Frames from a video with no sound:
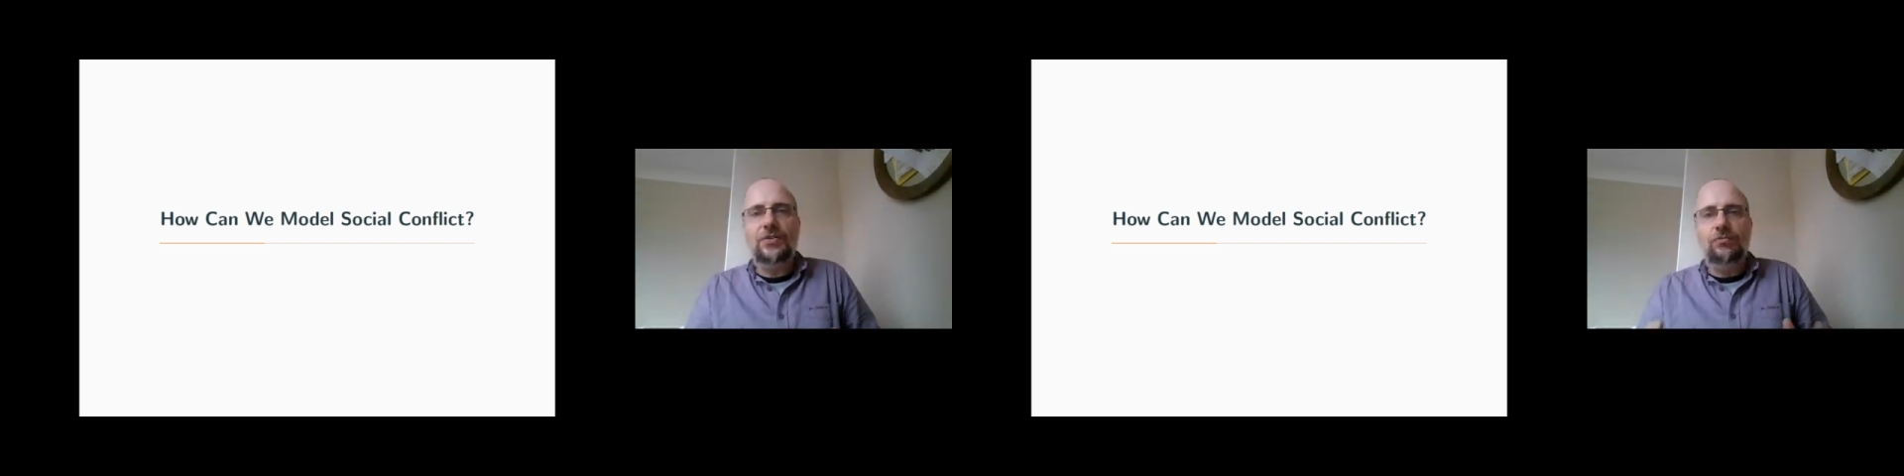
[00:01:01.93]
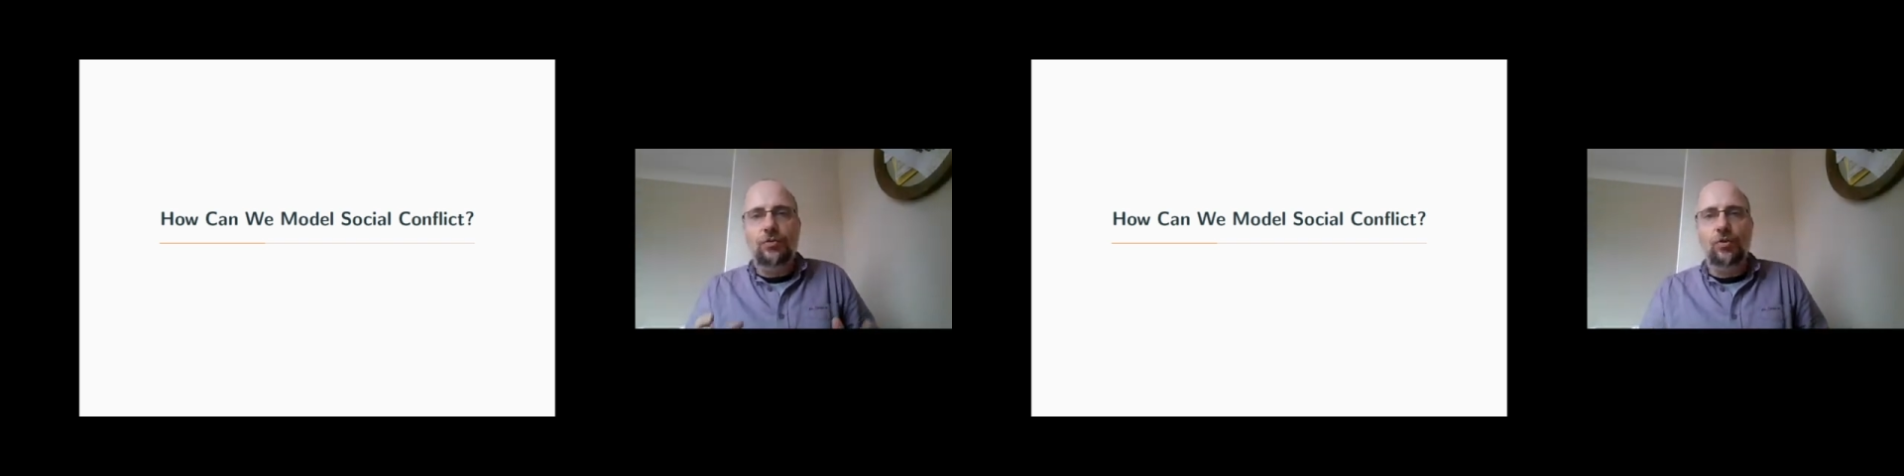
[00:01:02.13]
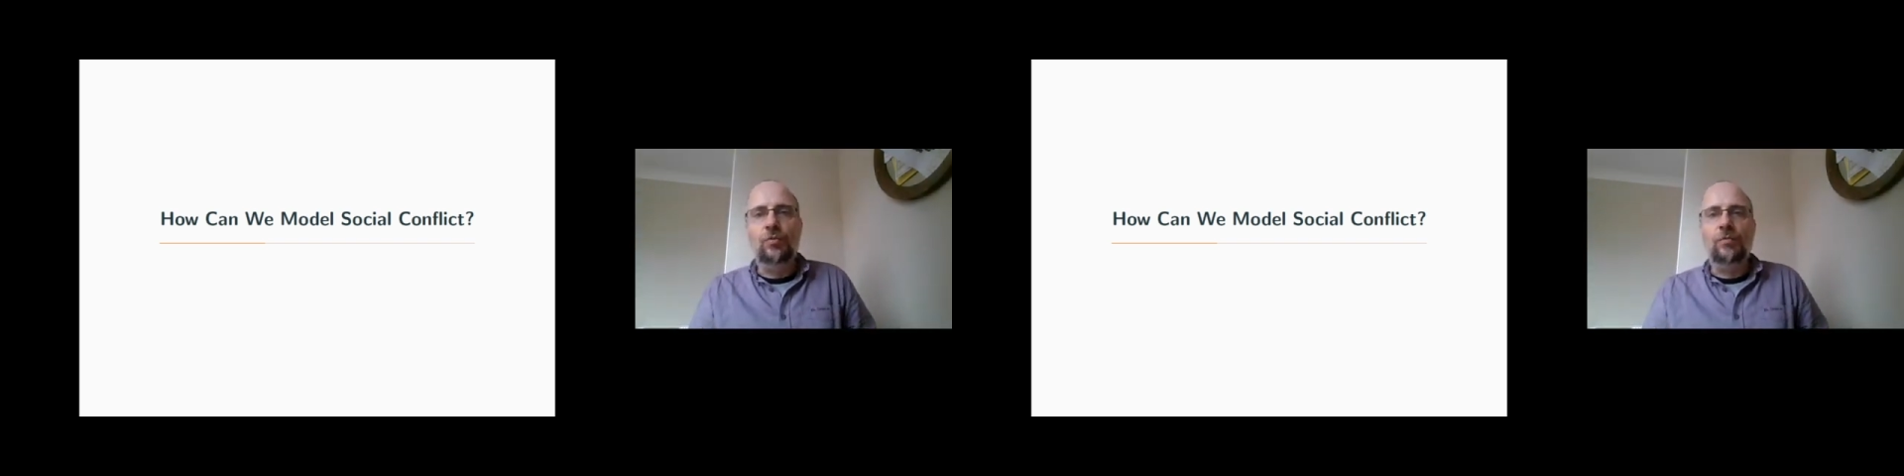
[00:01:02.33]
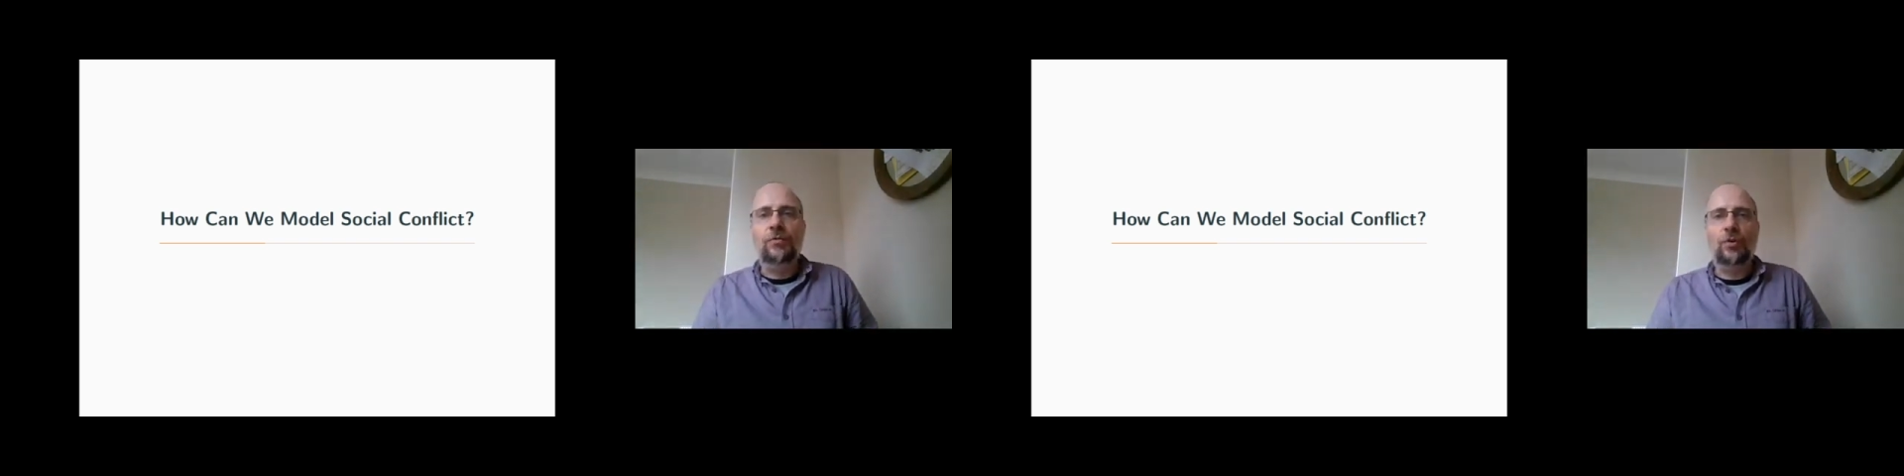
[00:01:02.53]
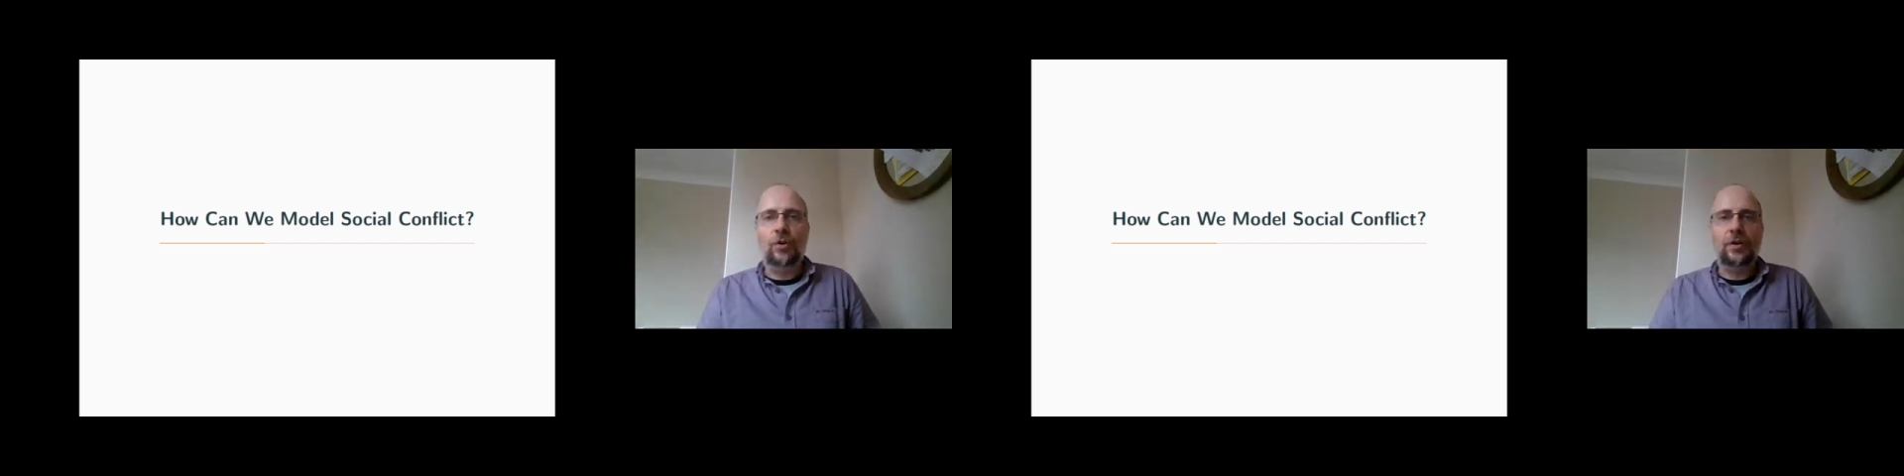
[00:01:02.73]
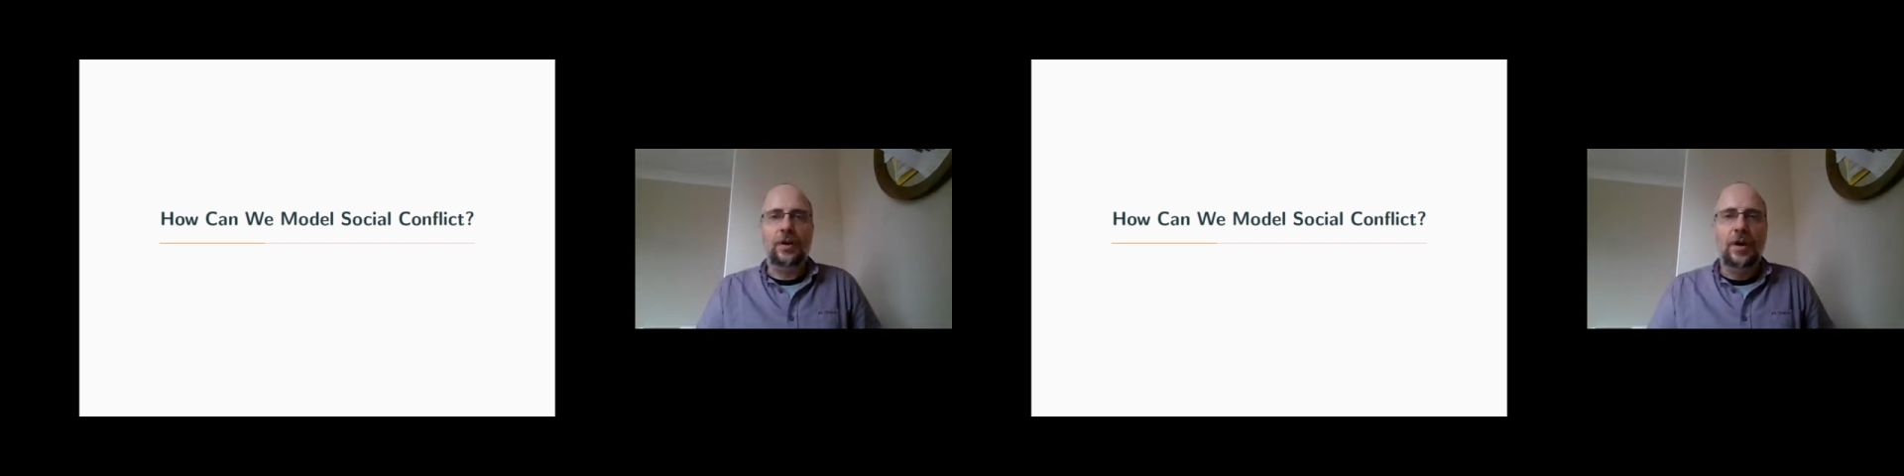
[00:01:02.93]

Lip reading: a room for